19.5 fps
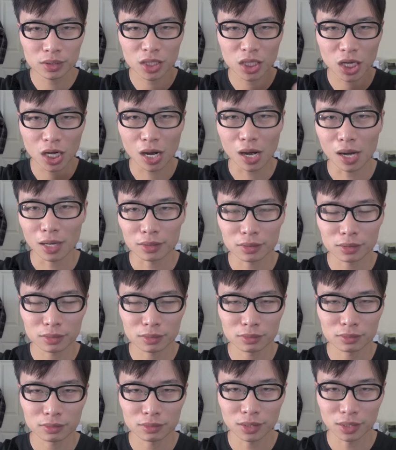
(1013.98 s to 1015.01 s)
God,
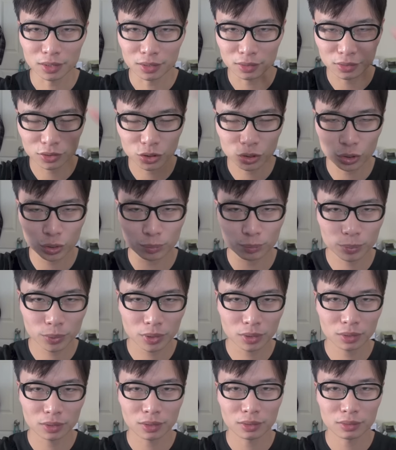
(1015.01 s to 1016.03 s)
like
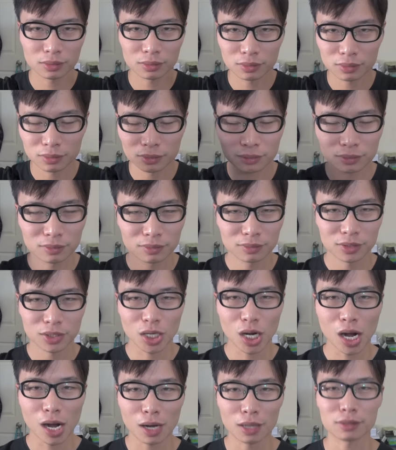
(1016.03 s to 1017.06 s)
super
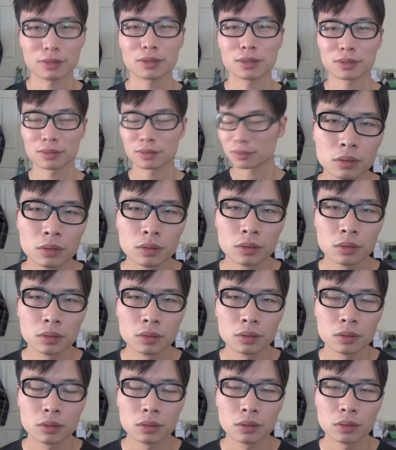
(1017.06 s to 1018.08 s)
God.
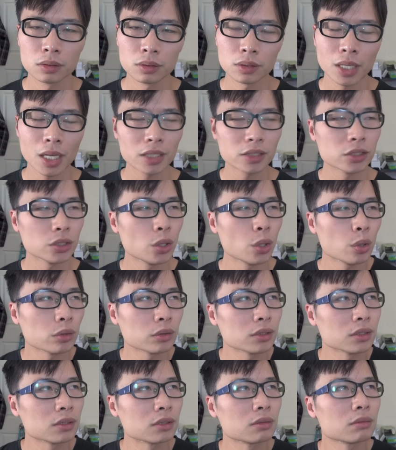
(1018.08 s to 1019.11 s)
Last
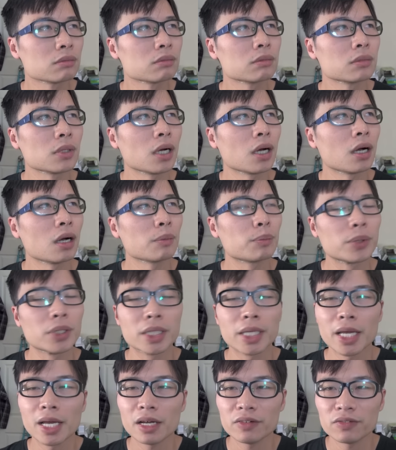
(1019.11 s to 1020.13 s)
note, be
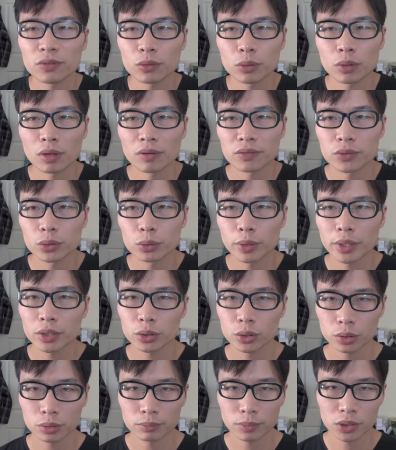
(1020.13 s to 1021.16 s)
careful of doing
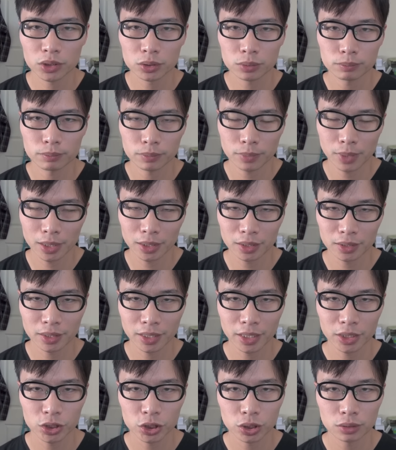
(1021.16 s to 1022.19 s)
too much
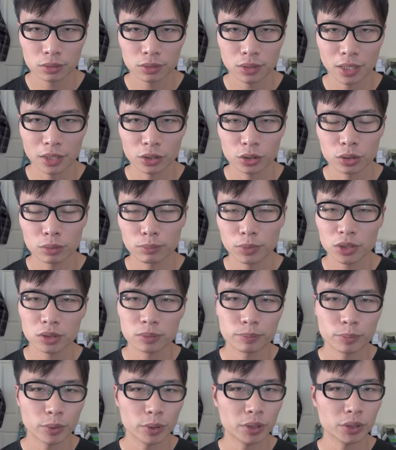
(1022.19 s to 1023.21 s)
meditation and too much
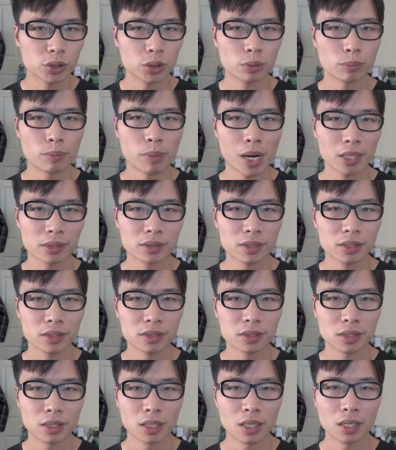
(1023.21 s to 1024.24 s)
spiritual
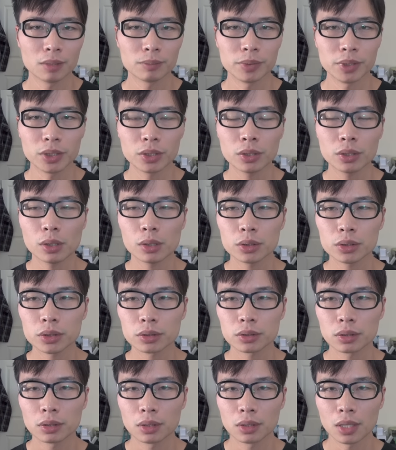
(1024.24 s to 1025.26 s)
practice,
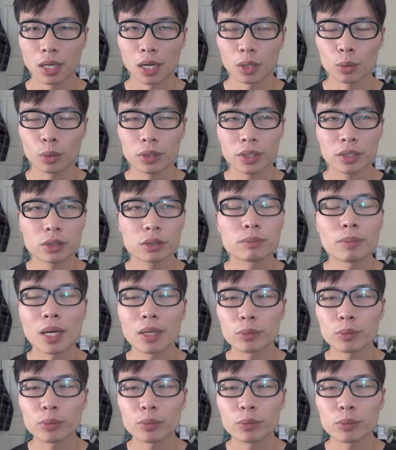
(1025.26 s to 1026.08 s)
because according to my